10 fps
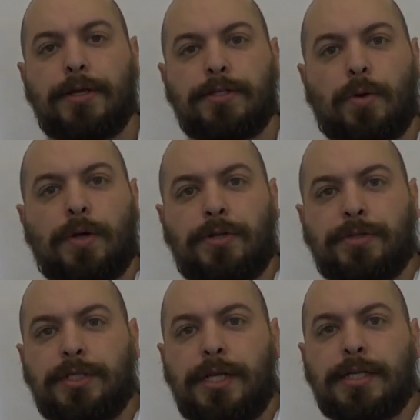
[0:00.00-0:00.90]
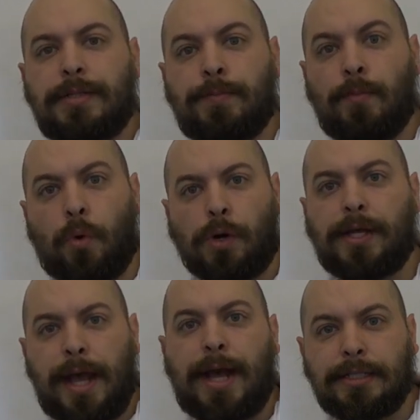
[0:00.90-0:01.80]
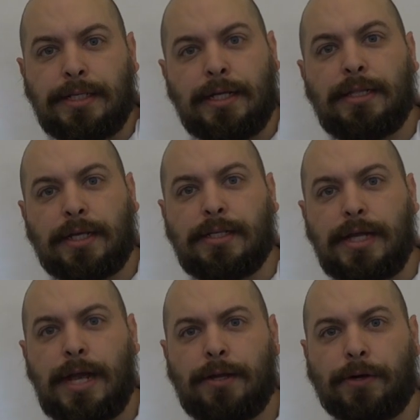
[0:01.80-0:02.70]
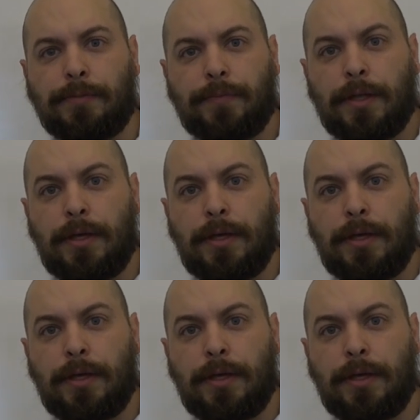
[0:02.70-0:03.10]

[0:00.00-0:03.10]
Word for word: So what you see is more gas in the container,